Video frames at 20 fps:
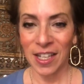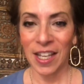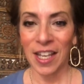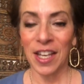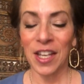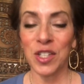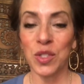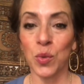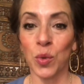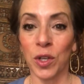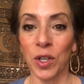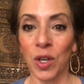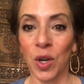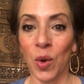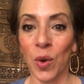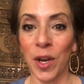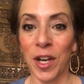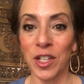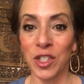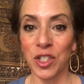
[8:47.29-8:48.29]
is we're
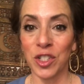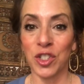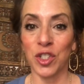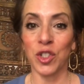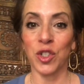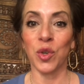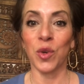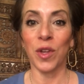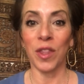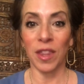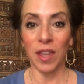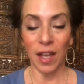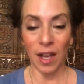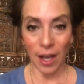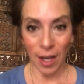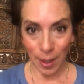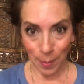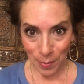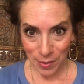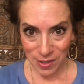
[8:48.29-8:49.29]
going to do the
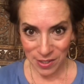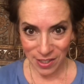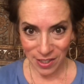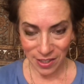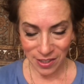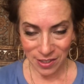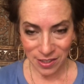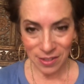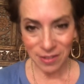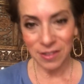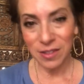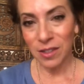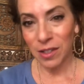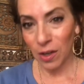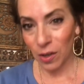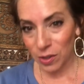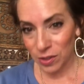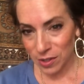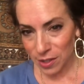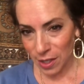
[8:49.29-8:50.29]
opposite.
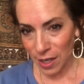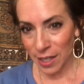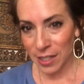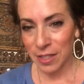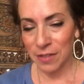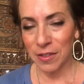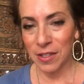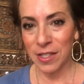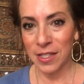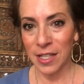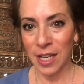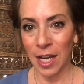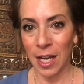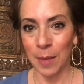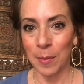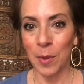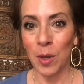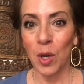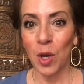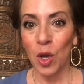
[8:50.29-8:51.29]
It's kind of the
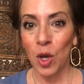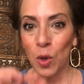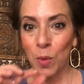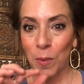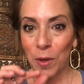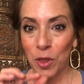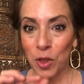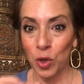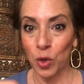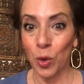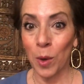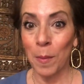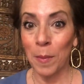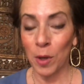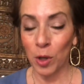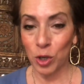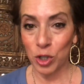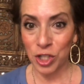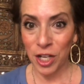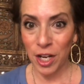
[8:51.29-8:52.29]
same, but through a
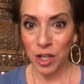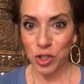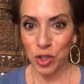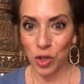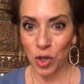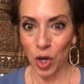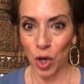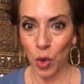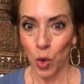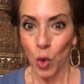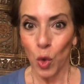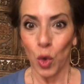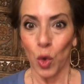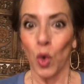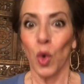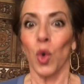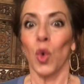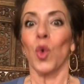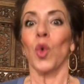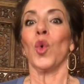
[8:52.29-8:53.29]
milkshake straw.
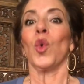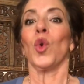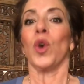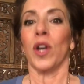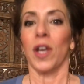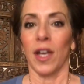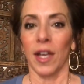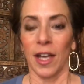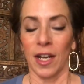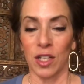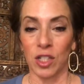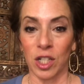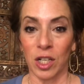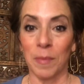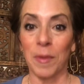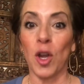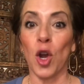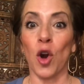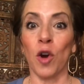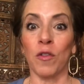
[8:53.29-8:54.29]
And it's going
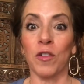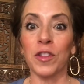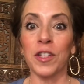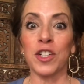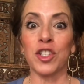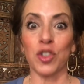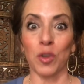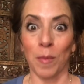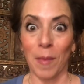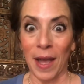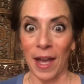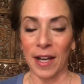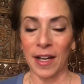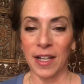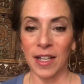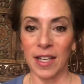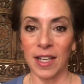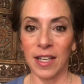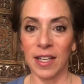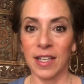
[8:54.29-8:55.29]
to be overly
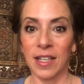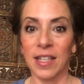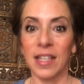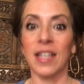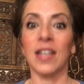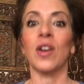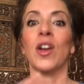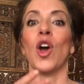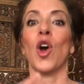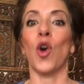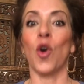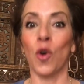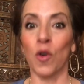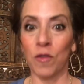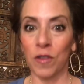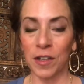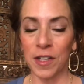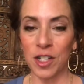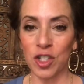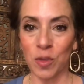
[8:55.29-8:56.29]
dramatic,
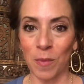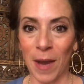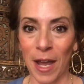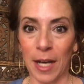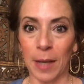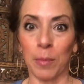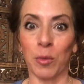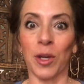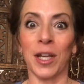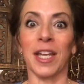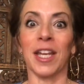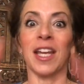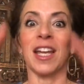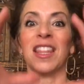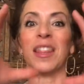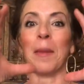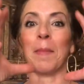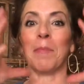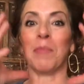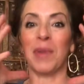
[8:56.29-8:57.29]
bringing in
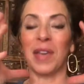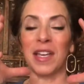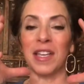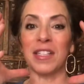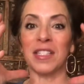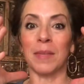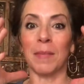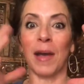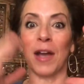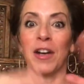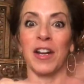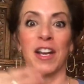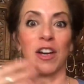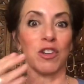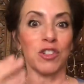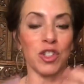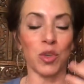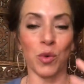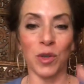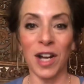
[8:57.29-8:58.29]
the biggest amount of air.
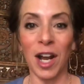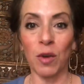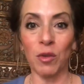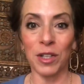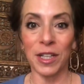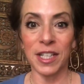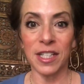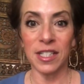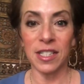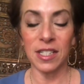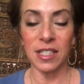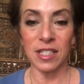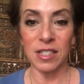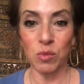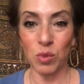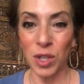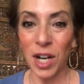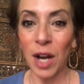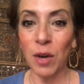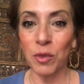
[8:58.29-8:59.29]
So we're not
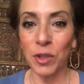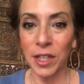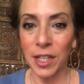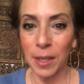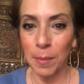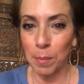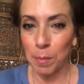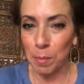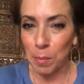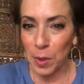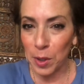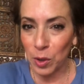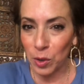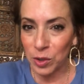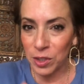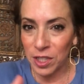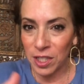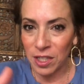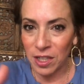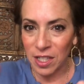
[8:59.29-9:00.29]
really
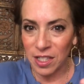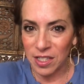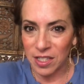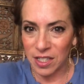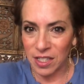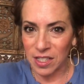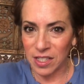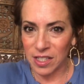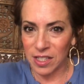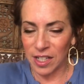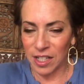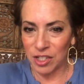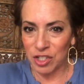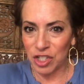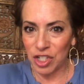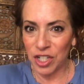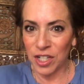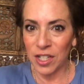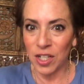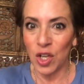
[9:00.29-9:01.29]
building this
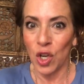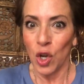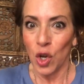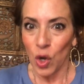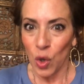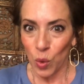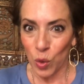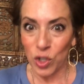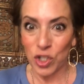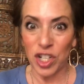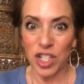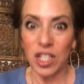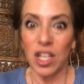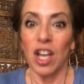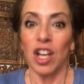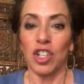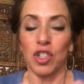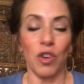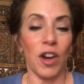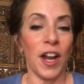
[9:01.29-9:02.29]
extension. We're just
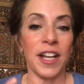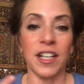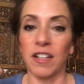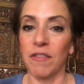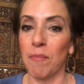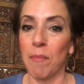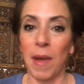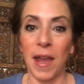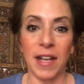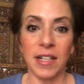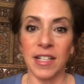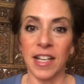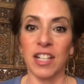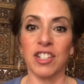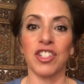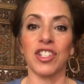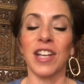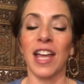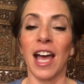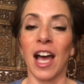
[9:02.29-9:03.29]
trying to pay
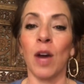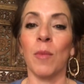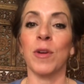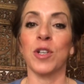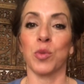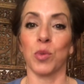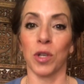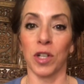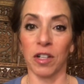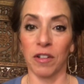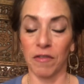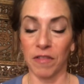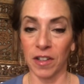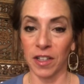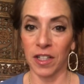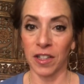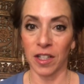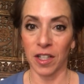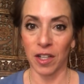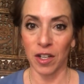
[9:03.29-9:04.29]
attention to how much we're going to fill
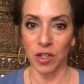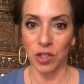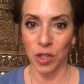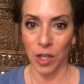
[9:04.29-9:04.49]
in the lungs,